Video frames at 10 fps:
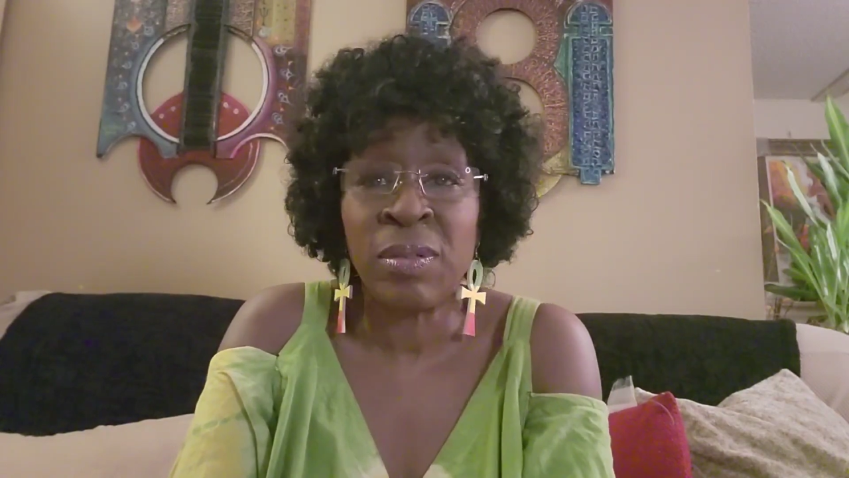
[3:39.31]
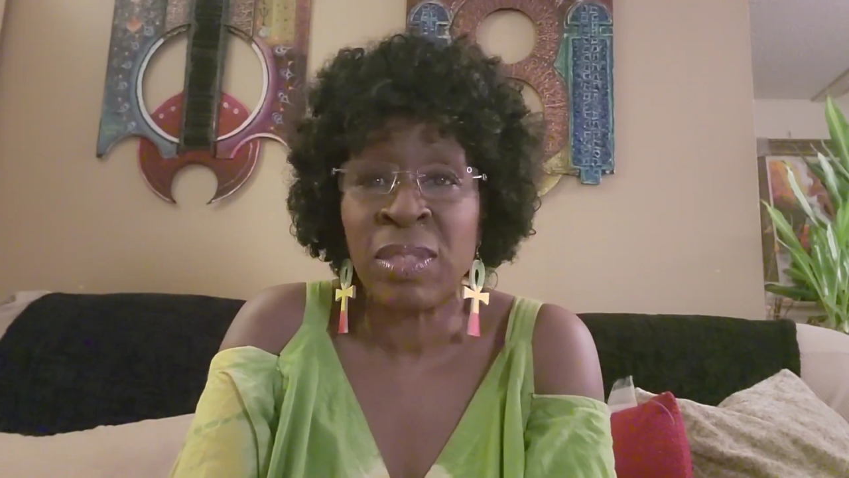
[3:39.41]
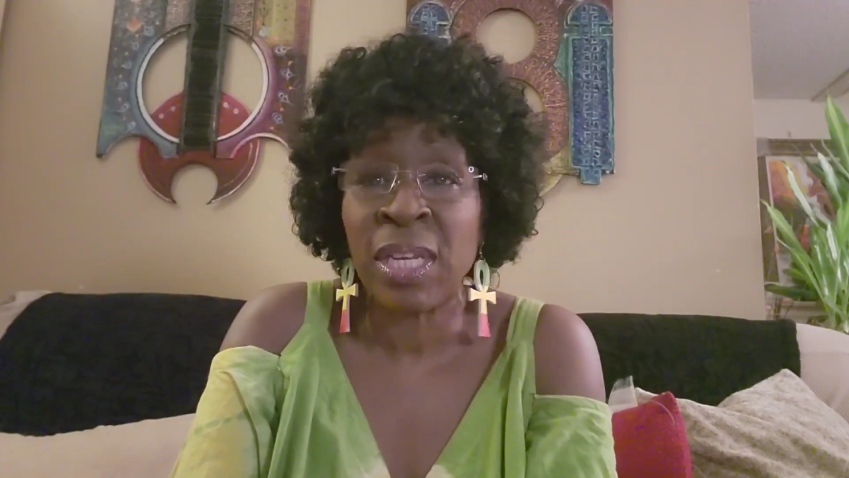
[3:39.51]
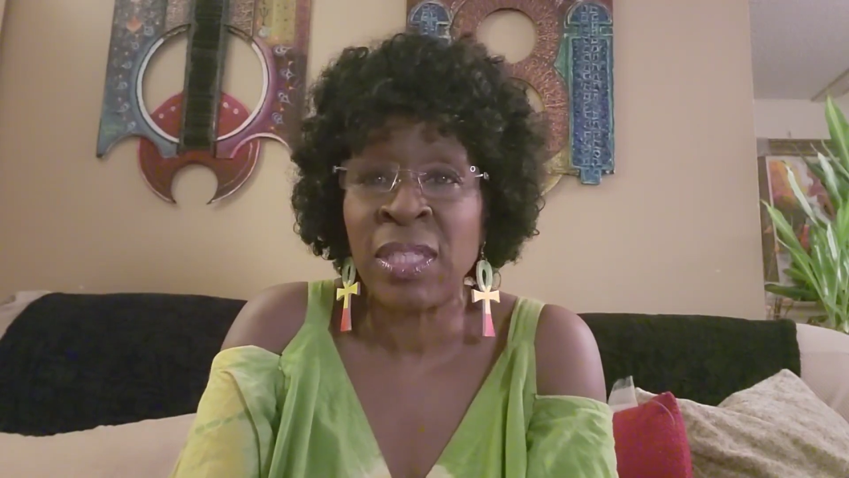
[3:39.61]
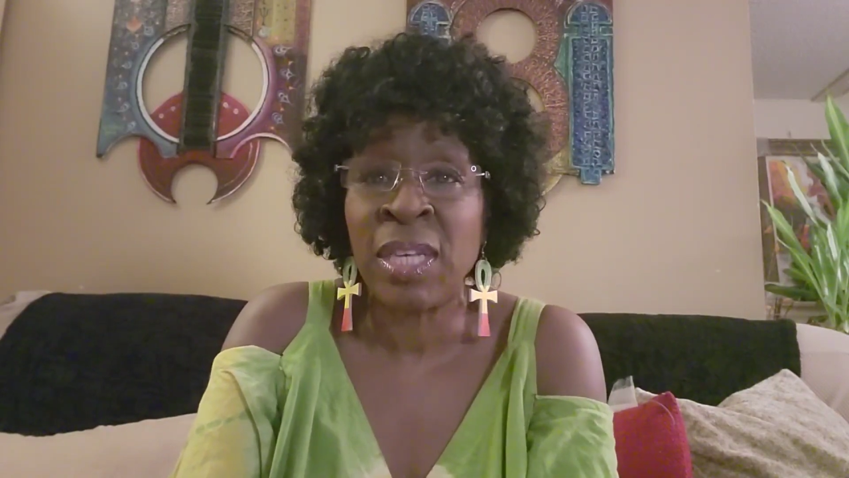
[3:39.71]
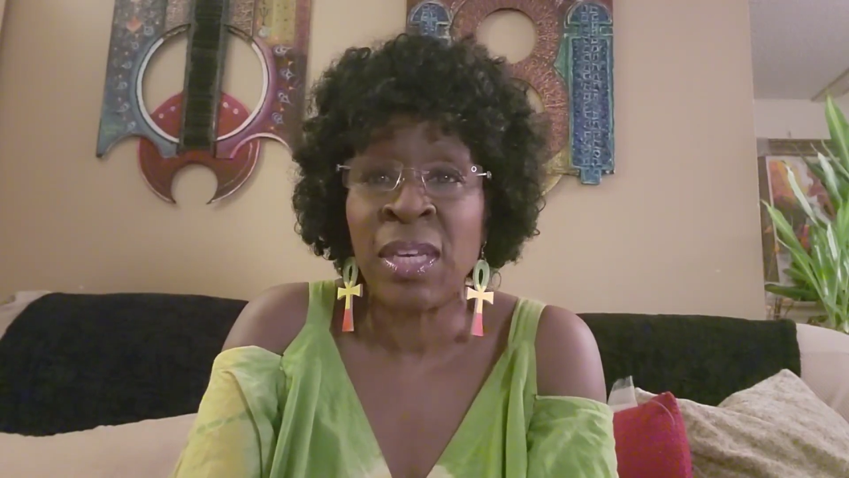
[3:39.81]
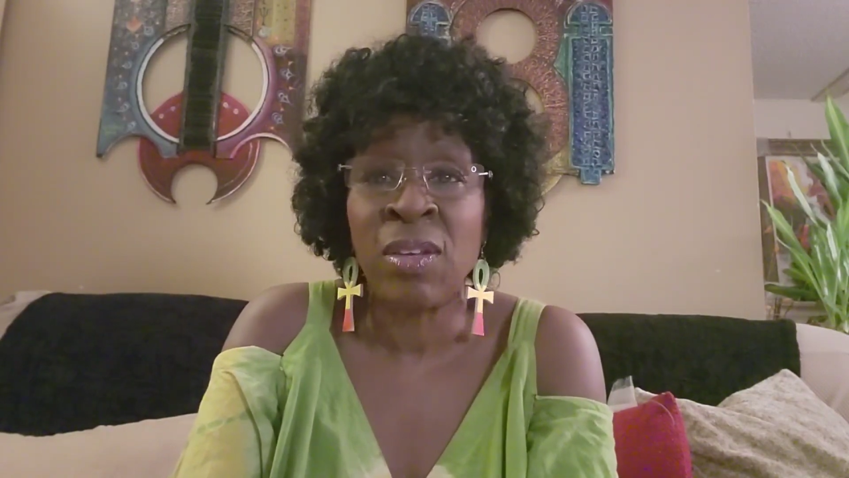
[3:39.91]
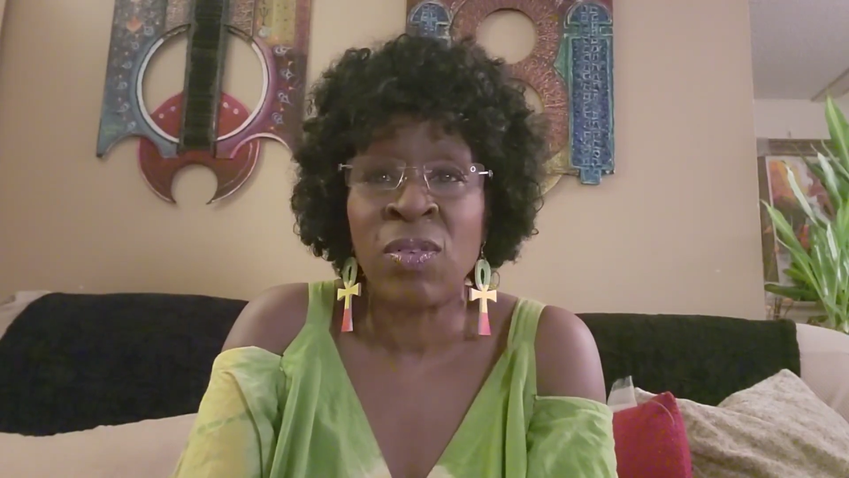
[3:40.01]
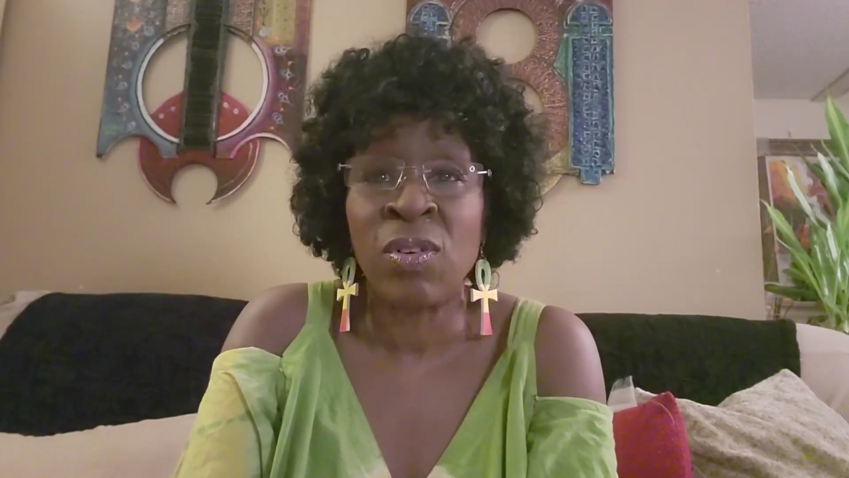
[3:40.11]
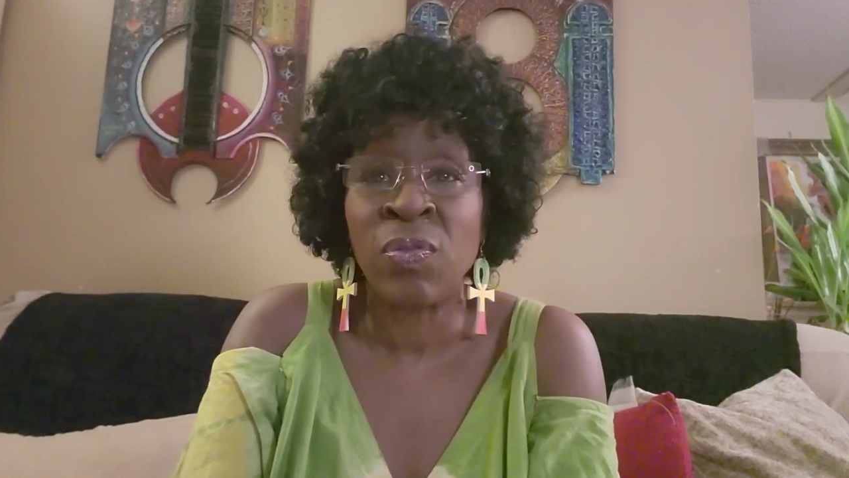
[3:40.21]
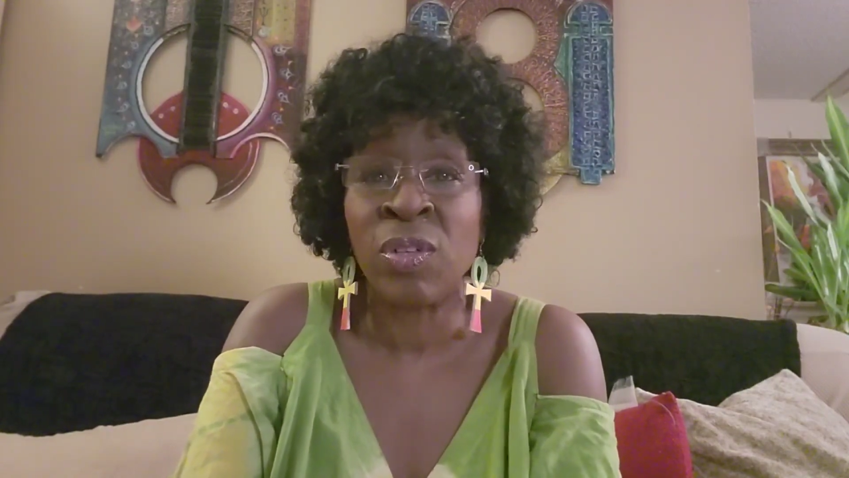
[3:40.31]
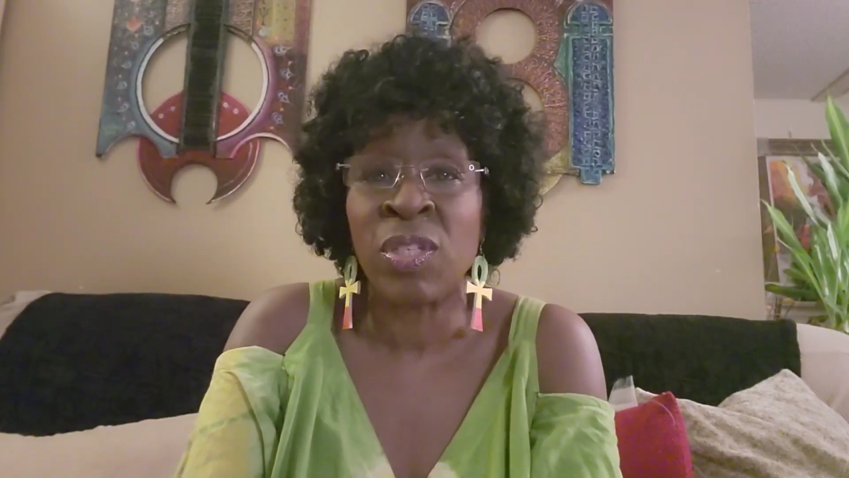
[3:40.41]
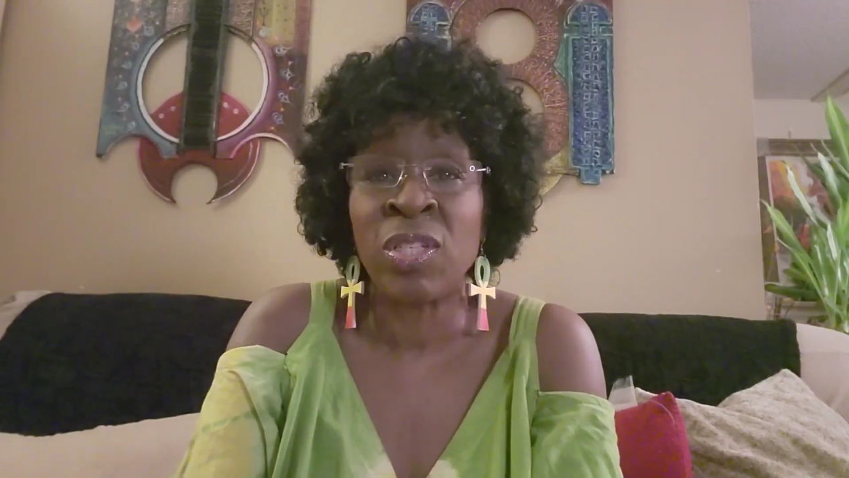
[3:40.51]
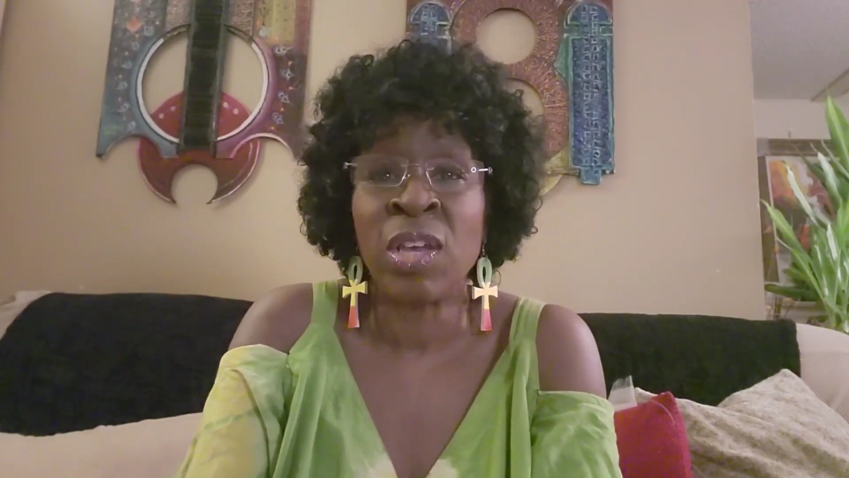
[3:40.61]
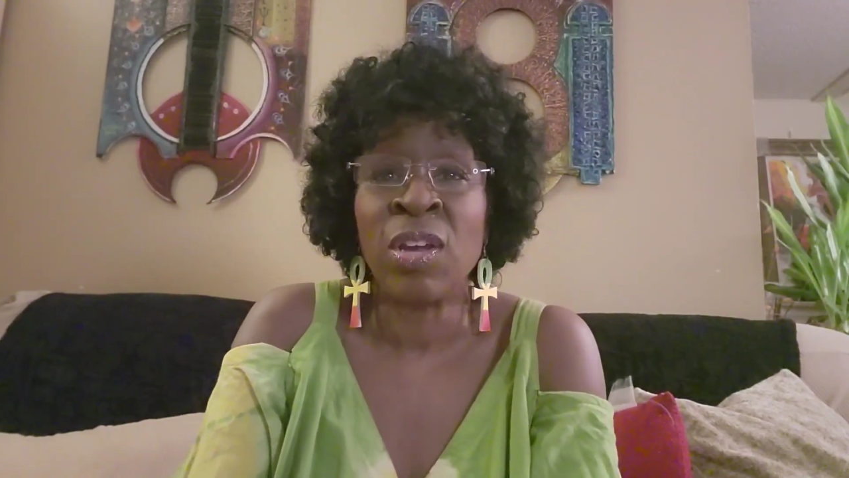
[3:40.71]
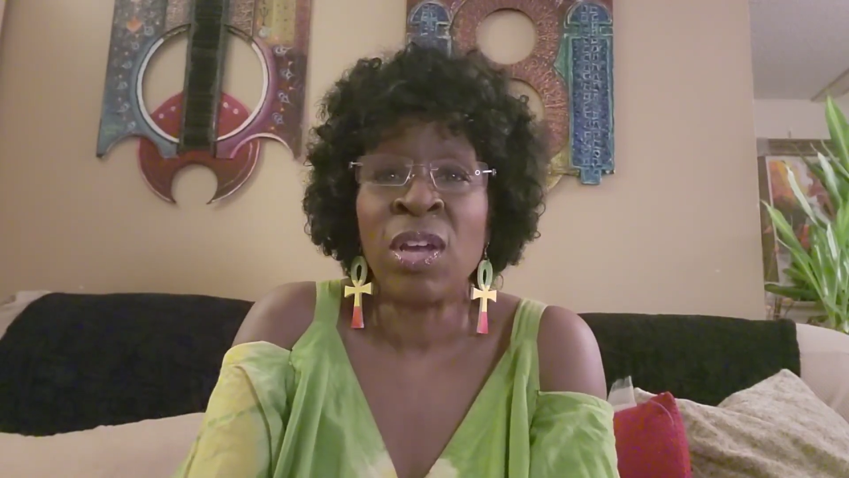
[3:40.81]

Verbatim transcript: It was like, take it off because it's,